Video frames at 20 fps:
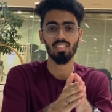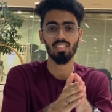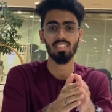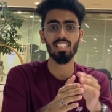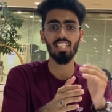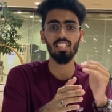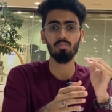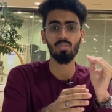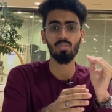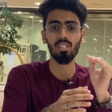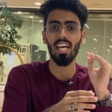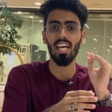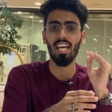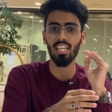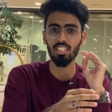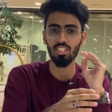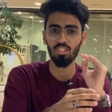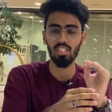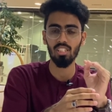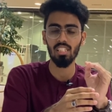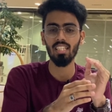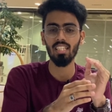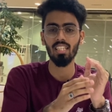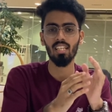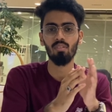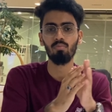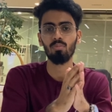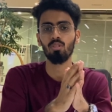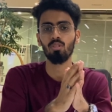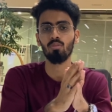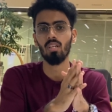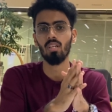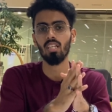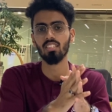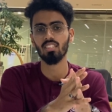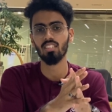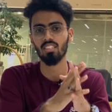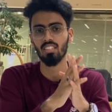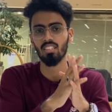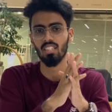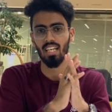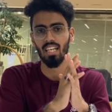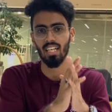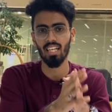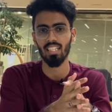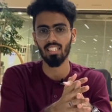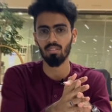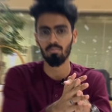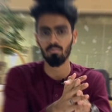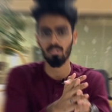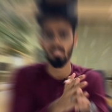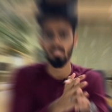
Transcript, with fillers: that will actually help you master anatomy.